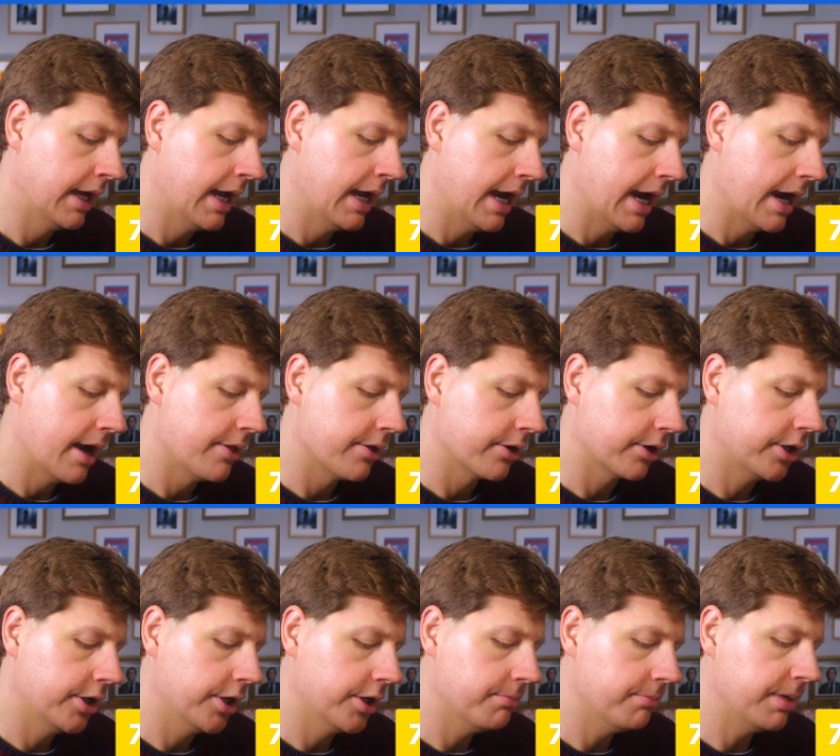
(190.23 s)
And there
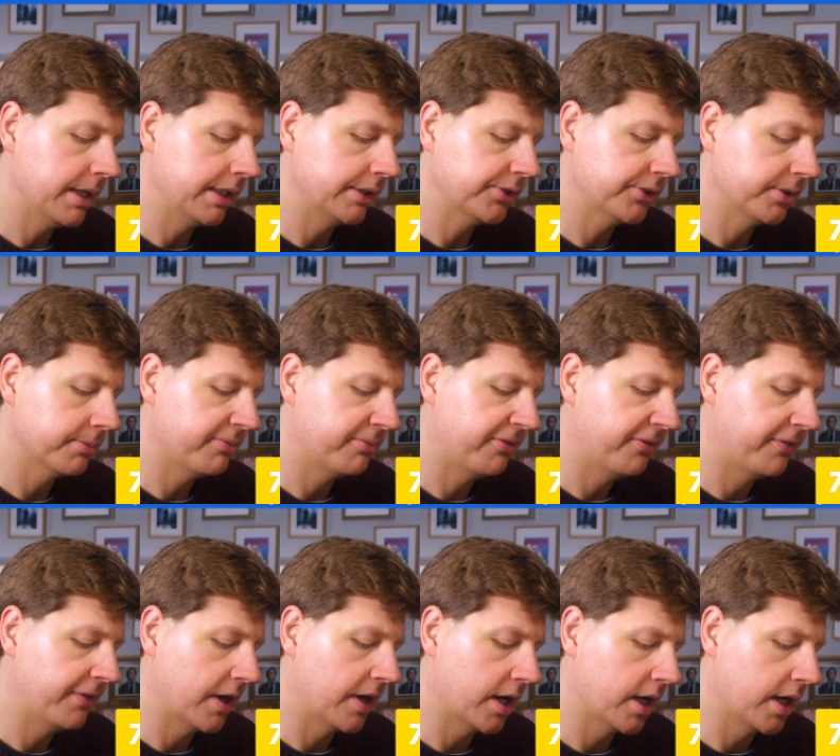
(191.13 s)
could be some
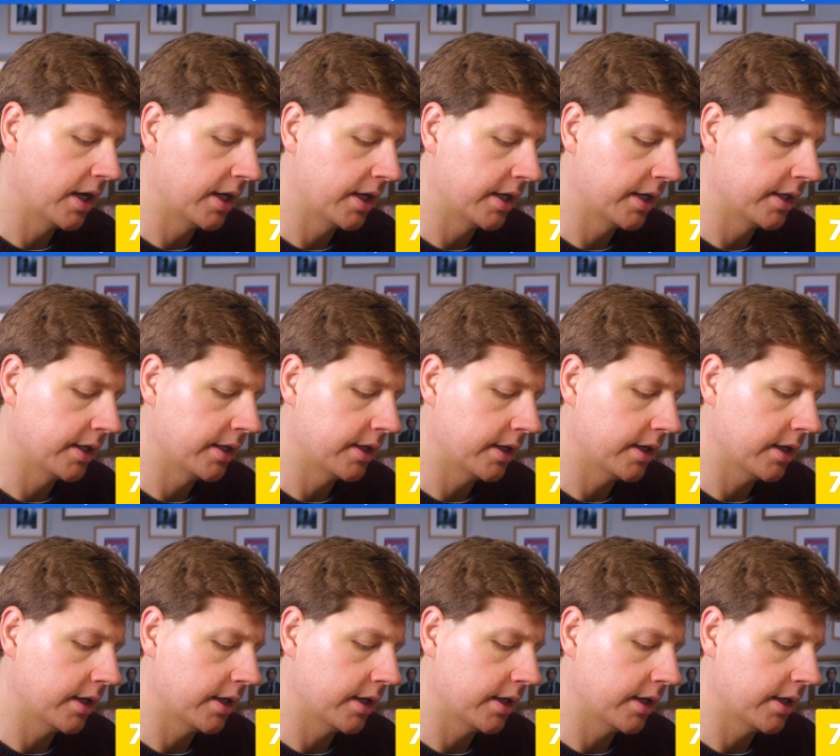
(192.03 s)
fun